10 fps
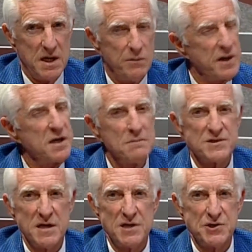And when it
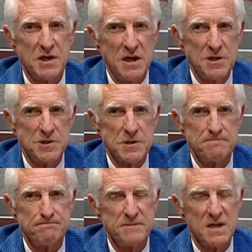comes to
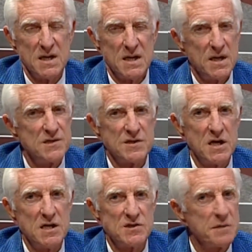education, they
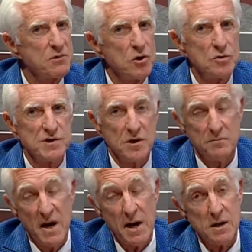say zip codes
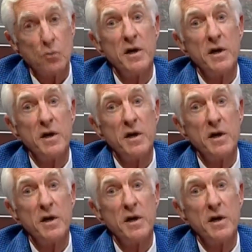don't matter.